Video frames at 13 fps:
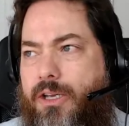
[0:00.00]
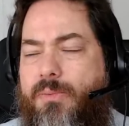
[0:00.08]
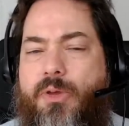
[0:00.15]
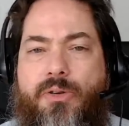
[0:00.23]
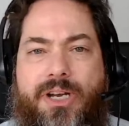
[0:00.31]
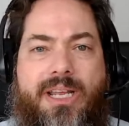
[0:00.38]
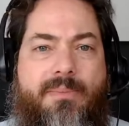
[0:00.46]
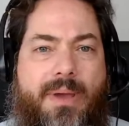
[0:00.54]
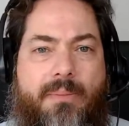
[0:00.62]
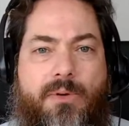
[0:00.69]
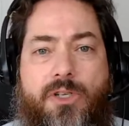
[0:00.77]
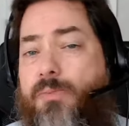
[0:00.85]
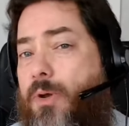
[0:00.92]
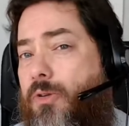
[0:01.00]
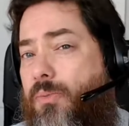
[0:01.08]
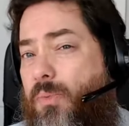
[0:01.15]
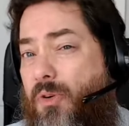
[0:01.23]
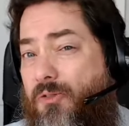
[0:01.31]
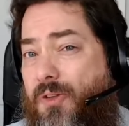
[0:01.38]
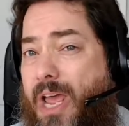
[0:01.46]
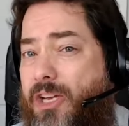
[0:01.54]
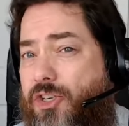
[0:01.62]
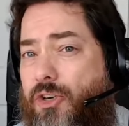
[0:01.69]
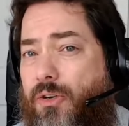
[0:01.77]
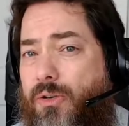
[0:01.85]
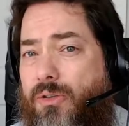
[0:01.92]
community members, both
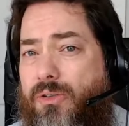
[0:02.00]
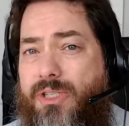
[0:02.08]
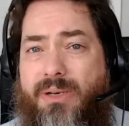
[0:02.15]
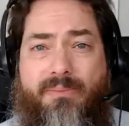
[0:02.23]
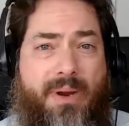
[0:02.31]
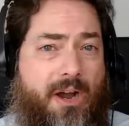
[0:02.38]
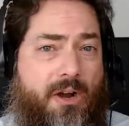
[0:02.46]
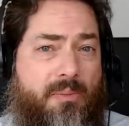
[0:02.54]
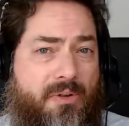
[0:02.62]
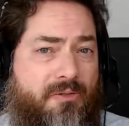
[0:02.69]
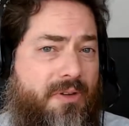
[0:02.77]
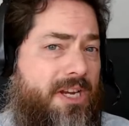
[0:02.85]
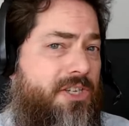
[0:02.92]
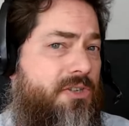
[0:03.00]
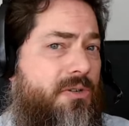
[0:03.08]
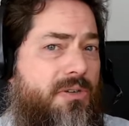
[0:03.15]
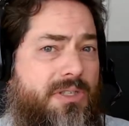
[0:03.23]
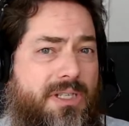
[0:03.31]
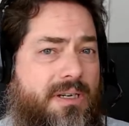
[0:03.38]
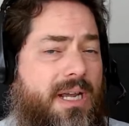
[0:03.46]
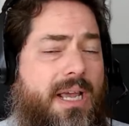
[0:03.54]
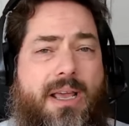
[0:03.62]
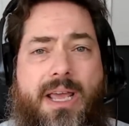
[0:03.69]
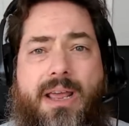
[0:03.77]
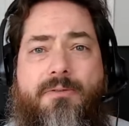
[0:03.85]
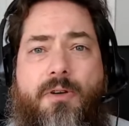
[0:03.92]
professionals and paraprofessionals
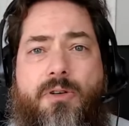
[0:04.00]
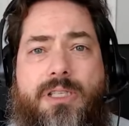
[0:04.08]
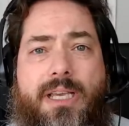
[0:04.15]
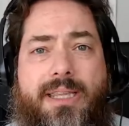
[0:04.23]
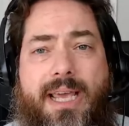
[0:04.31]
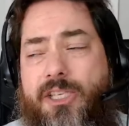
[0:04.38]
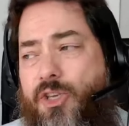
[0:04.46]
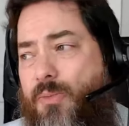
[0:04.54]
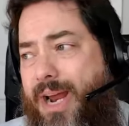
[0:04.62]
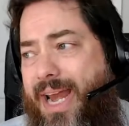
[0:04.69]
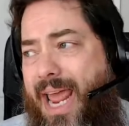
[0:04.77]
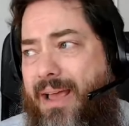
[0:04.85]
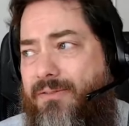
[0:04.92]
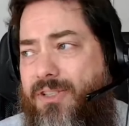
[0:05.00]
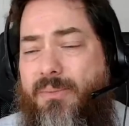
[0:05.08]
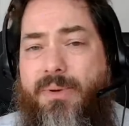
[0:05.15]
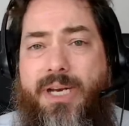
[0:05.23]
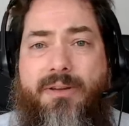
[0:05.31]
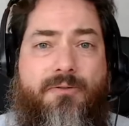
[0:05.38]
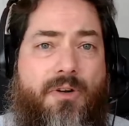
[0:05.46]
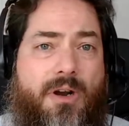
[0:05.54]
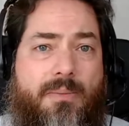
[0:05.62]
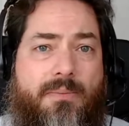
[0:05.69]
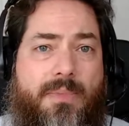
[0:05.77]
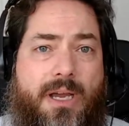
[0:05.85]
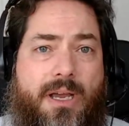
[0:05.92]
and folks like that. So you might have somebody
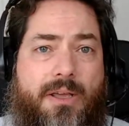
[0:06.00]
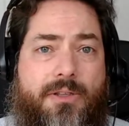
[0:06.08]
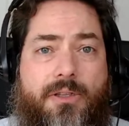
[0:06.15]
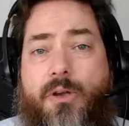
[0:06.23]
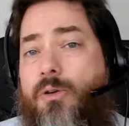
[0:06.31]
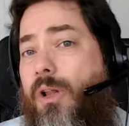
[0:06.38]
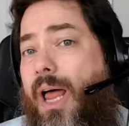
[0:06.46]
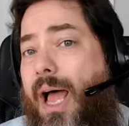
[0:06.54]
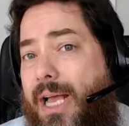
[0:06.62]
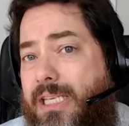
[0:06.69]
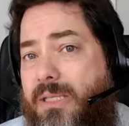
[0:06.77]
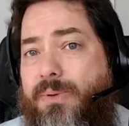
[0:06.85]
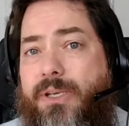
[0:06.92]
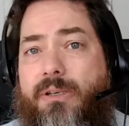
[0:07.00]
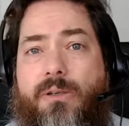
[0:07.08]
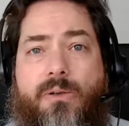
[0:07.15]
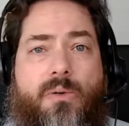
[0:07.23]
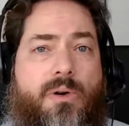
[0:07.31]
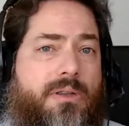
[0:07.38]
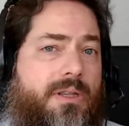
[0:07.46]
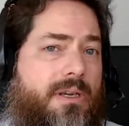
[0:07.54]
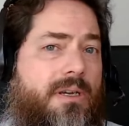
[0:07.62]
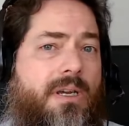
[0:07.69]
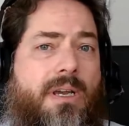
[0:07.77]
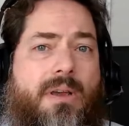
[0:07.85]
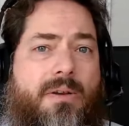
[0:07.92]
from the local hospital or
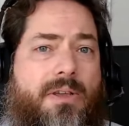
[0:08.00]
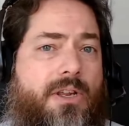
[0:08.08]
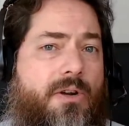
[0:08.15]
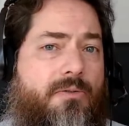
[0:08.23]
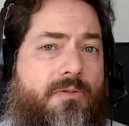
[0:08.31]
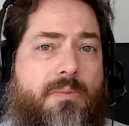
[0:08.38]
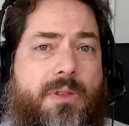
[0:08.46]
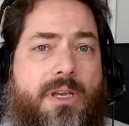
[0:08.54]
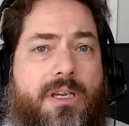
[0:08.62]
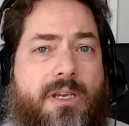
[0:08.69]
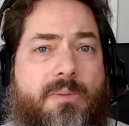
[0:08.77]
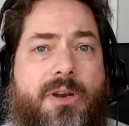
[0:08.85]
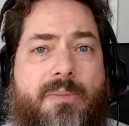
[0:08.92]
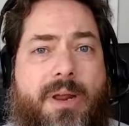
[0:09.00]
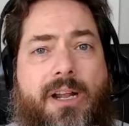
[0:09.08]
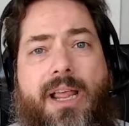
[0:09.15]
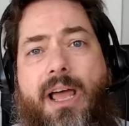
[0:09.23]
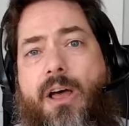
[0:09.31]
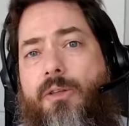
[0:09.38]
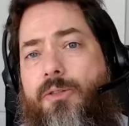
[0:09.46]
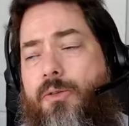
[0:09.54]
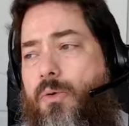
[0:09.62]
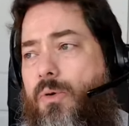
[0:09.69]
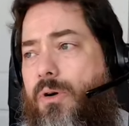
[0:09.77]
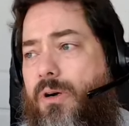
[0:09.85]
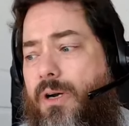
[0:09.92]
from the community mental health,
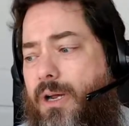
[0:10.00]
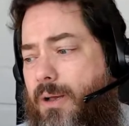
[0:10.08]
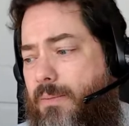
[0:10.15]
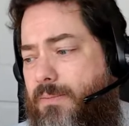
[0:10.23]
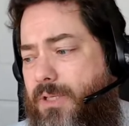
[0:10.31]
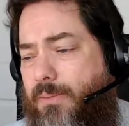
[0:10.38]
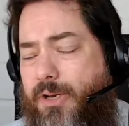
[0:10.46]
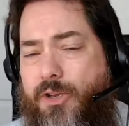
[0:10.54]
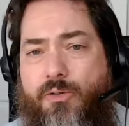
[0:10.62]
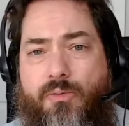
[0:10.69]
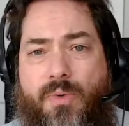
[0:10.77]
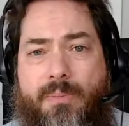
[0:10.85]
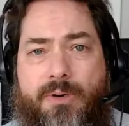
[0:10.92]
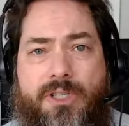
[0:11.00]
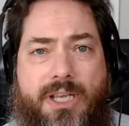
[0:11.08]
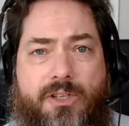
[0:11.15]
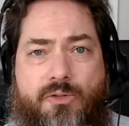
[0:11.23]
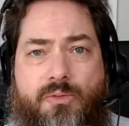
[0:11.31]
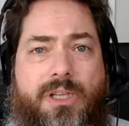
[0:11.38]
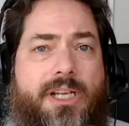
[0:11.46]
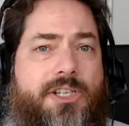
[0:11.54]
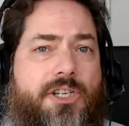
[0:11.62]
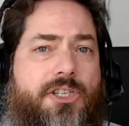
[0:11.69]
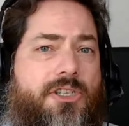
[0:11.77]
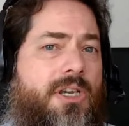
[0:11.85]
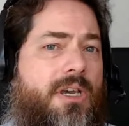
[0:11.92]
or somebody who represents
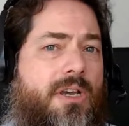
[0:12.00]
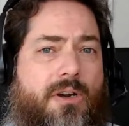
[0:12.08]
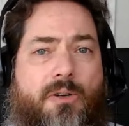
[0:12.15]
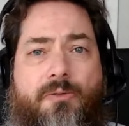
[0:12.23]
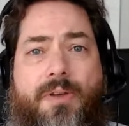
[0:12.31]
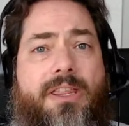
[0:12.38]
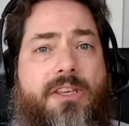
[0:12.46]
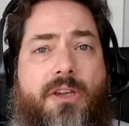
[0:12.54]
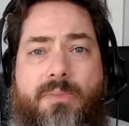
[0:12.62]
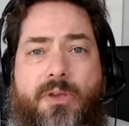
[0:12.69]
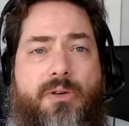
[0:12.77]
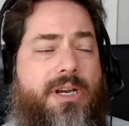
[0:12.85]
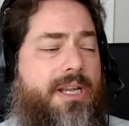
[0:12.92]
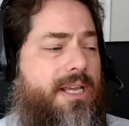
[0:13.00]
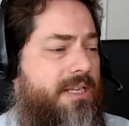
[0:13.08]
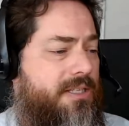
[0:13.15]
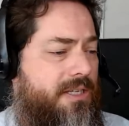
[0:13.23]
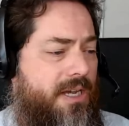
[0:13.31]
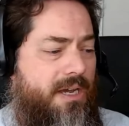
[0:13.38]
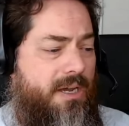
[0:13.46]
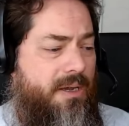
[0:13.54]
religious or faith communities.